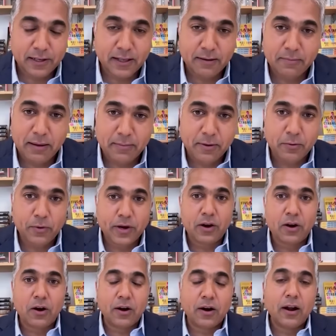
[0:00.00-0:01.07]
than maybe we
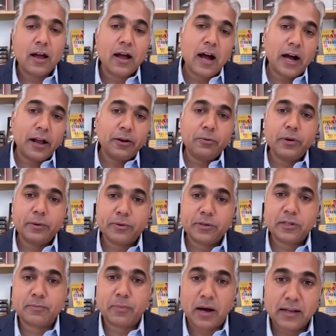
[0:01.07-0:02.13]
are, how do we
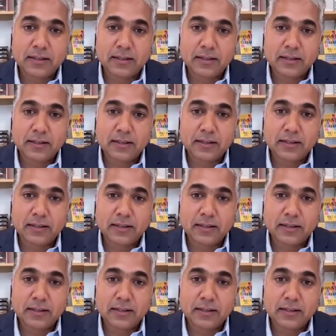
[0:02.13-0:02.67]
respond to that?